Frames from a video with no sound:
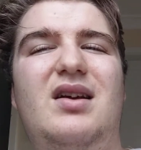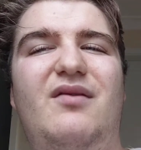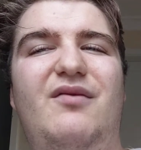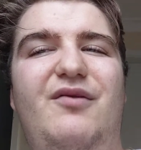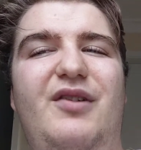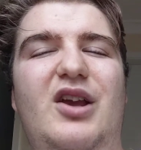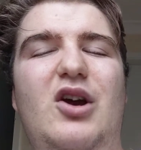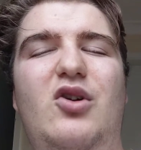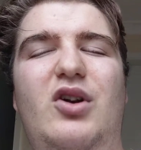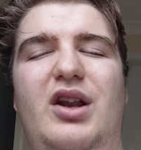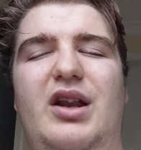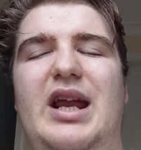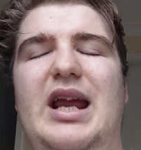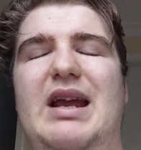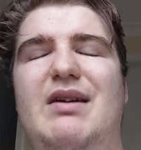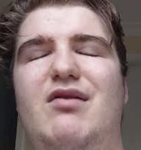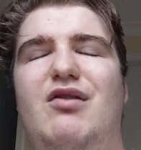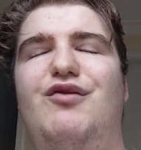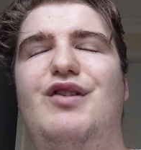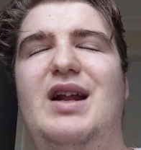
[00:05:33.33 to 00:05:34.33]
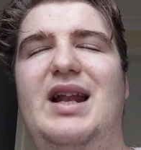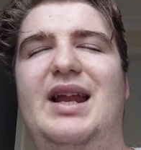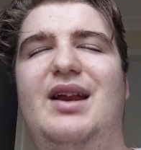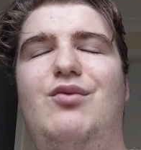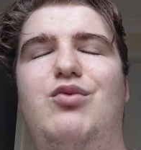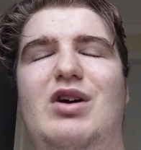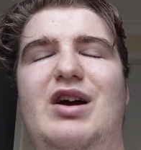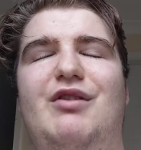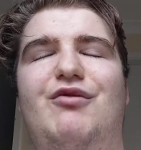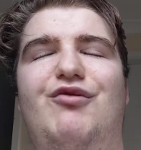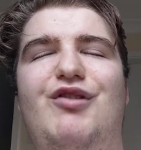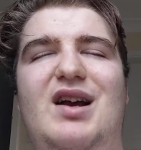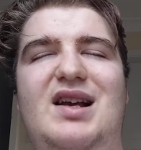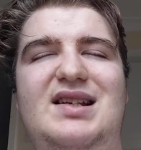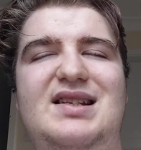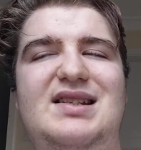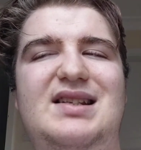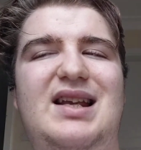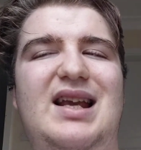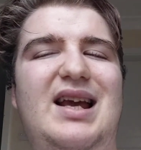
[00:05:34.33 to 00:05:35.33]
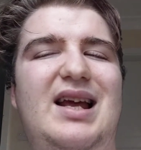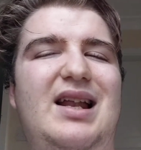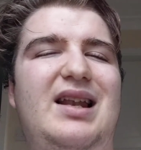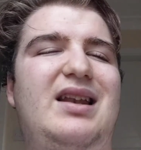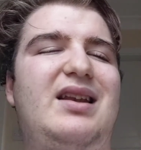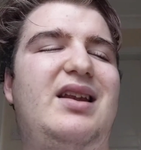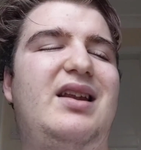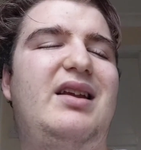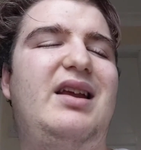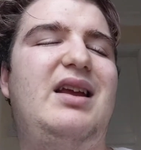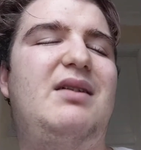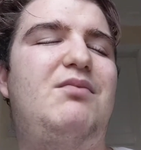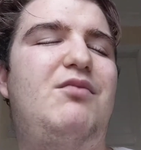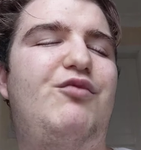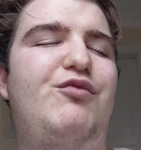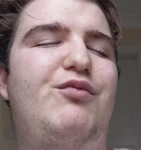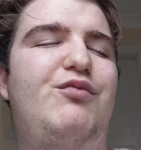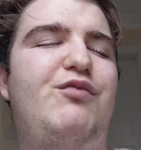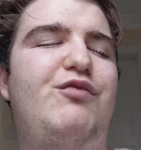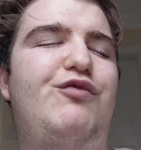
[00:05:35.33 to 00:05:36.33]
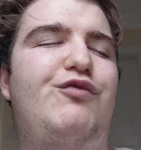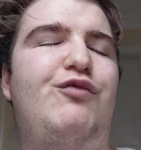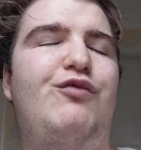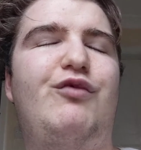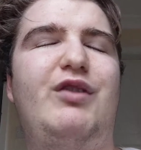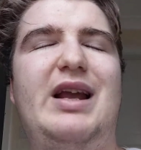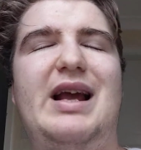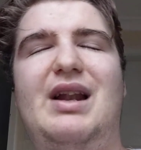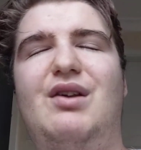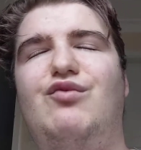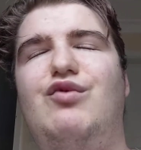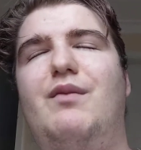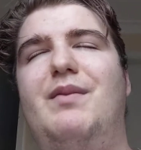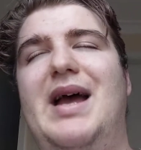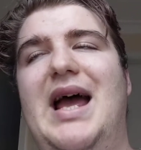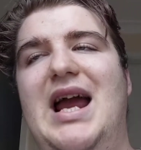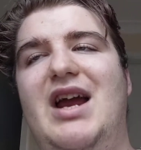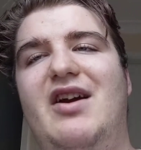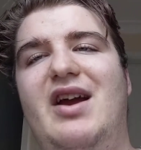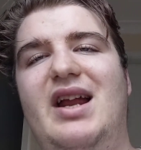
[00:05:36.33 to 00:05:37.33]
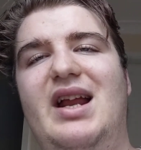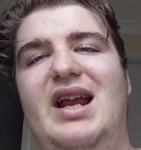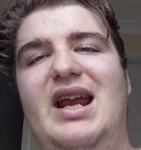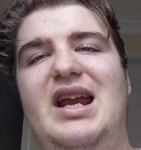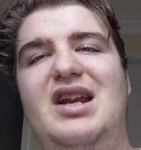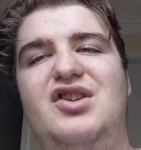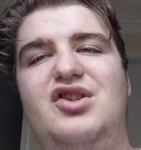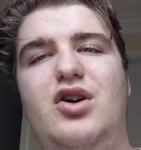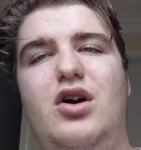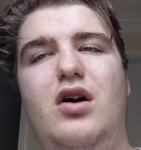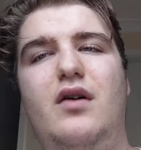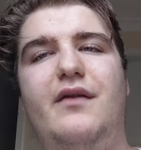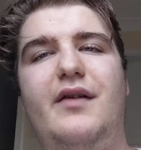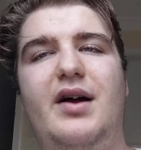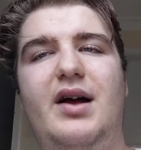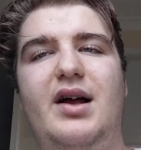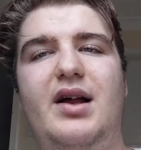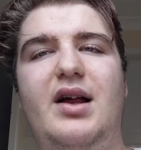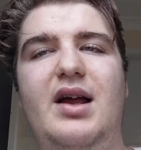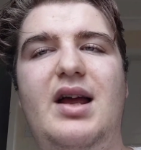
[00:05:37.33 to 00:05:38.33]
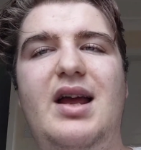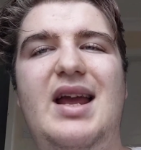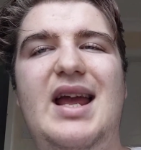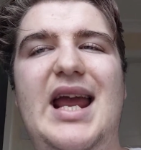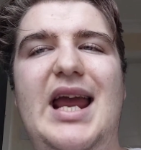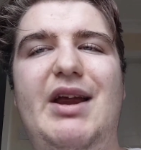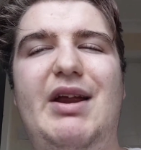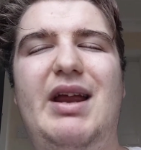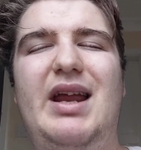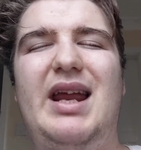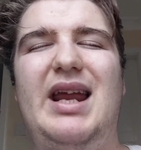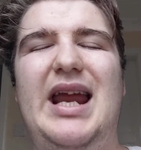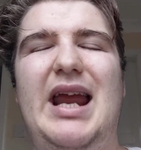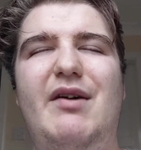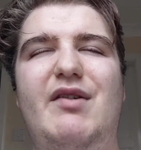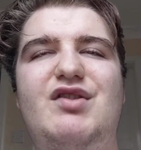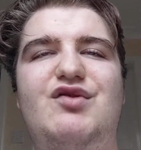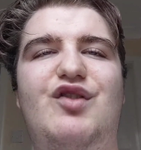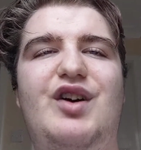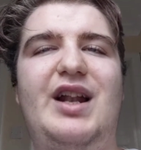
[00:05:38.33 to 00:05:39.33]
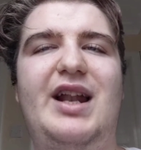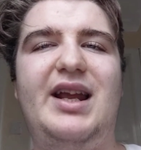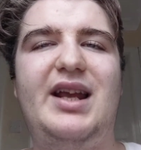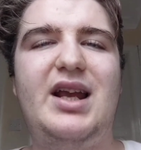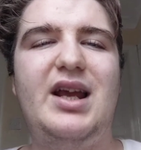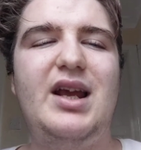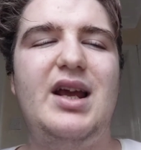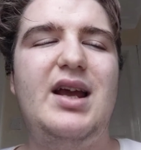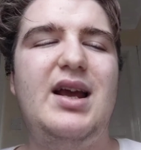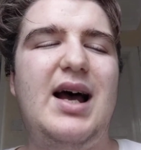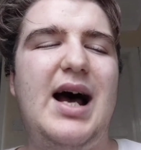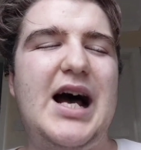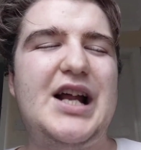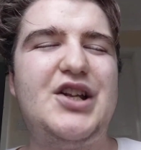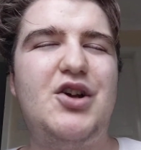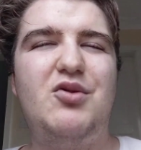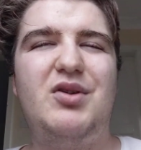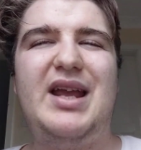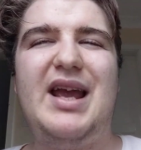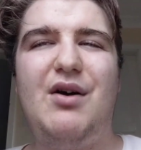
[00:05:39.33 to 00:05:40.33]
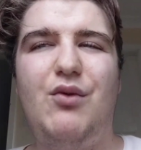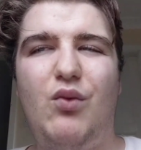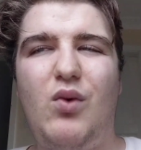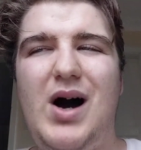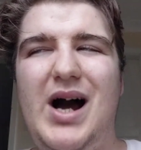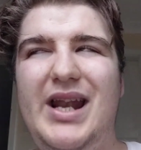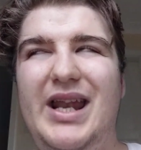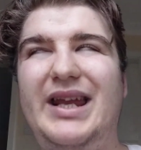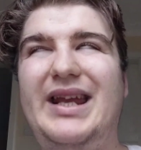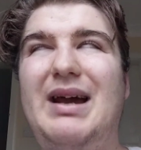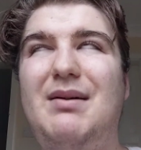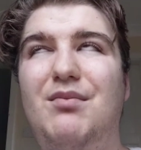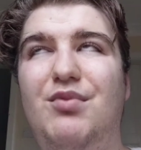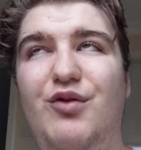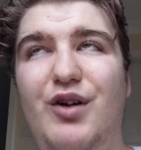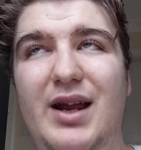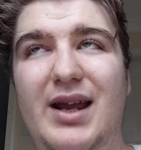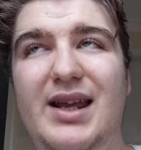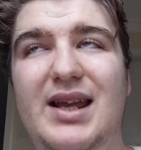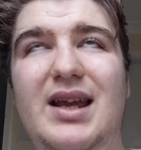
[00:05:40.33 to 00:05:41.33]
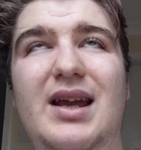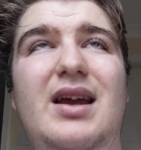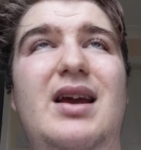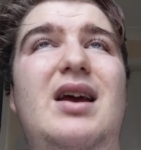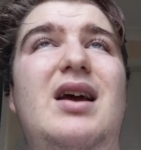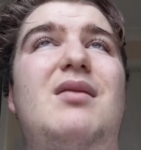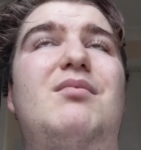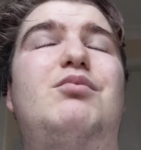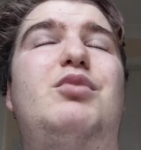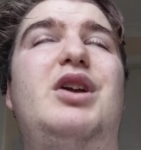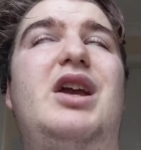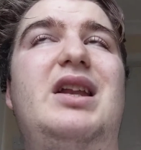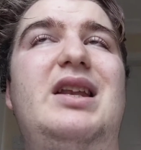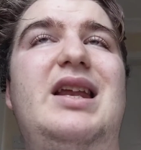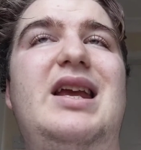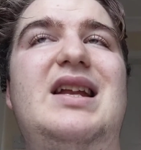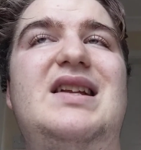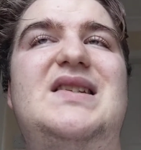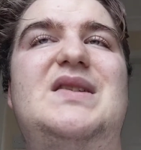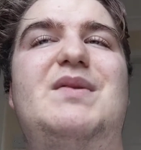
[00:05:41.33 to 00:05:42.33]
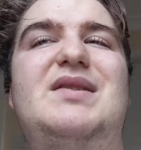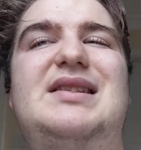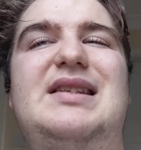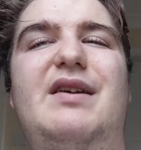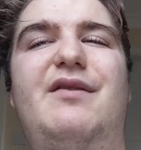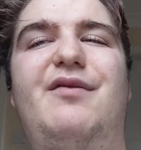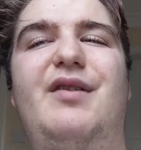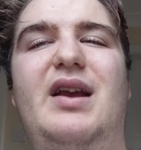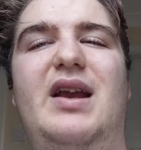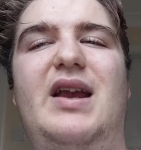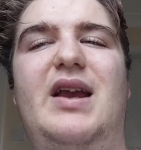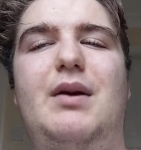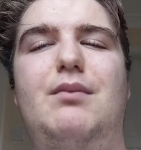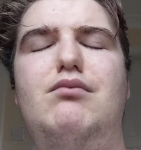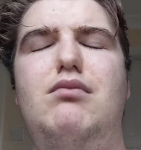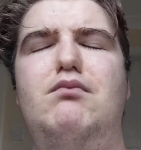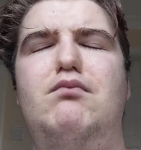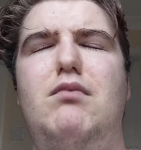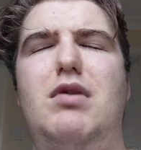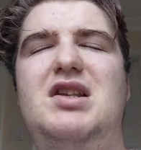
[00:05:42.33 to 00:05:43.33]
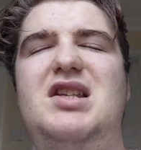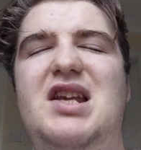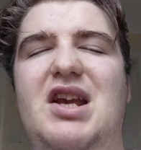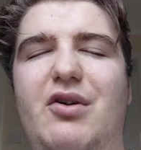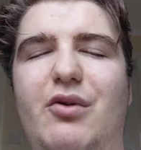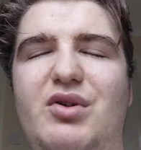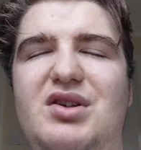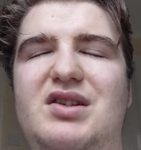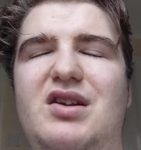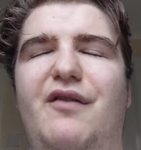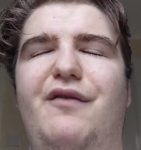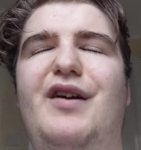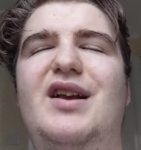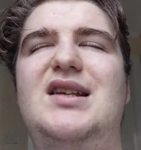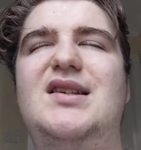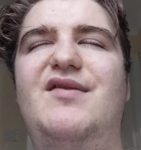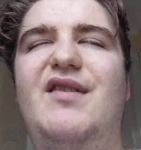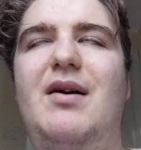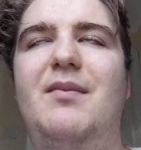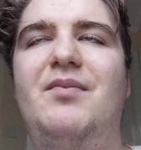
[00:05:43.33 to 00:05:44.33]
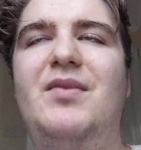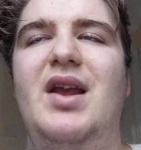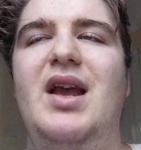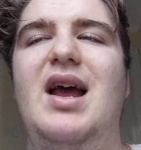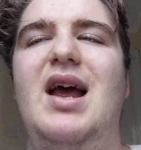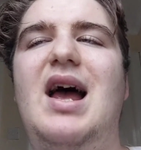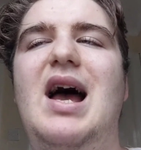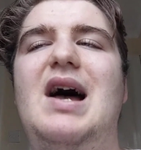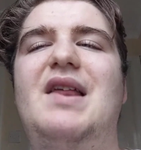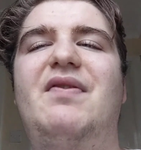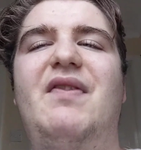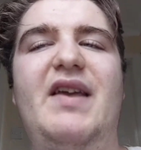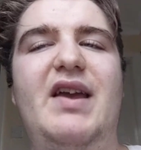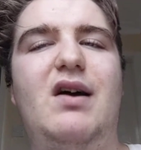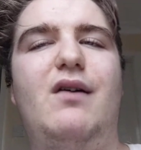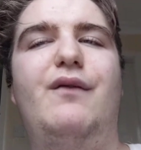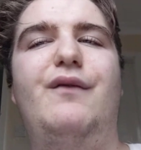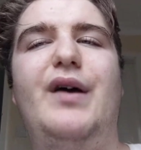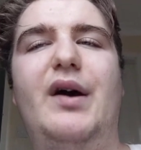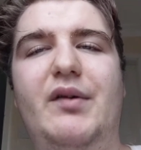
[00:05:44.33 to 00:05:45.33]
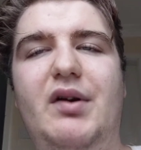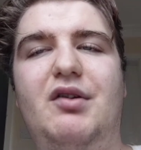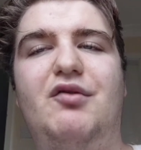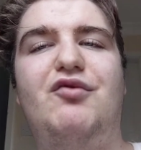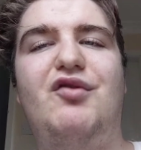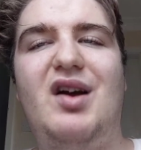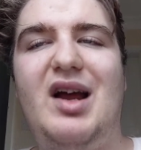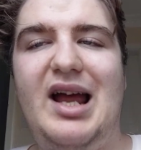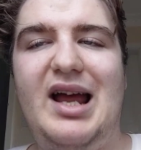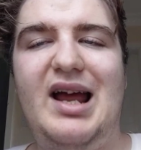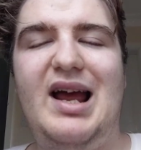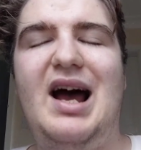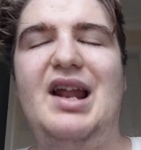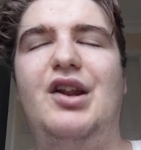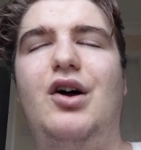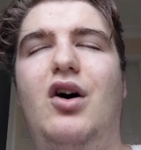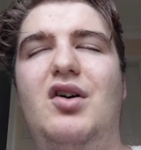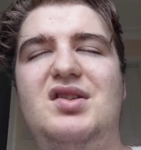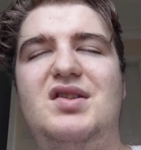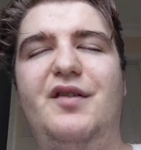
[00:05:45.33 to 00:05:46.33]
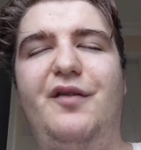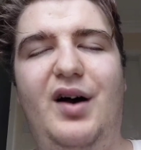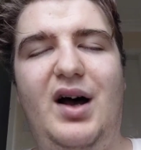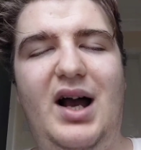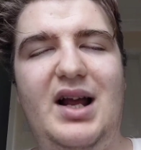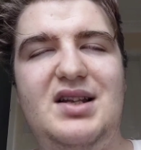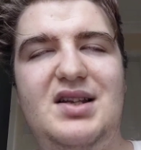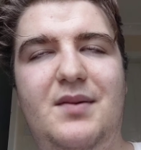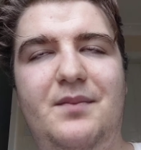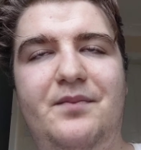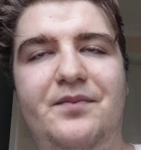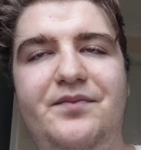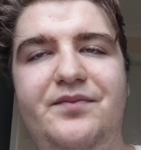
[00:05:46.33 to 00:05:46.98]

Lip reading: The only hero relic where rest can repair it, each other hero's relic. I don't get why they can break, but you need specific materials to fix them, and they are very rare and hard to find.